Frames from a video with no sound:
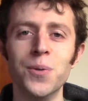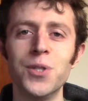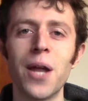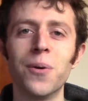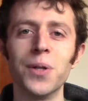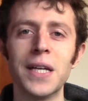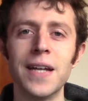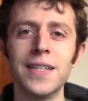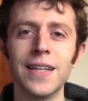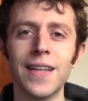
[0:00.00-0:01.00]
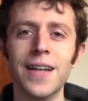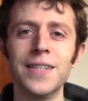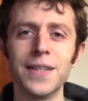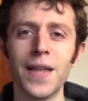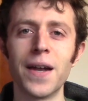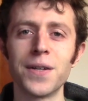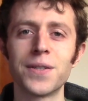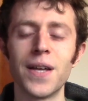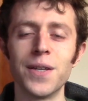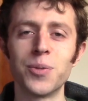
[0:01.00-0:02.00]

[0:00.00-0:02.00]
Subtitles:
Generally, I take that as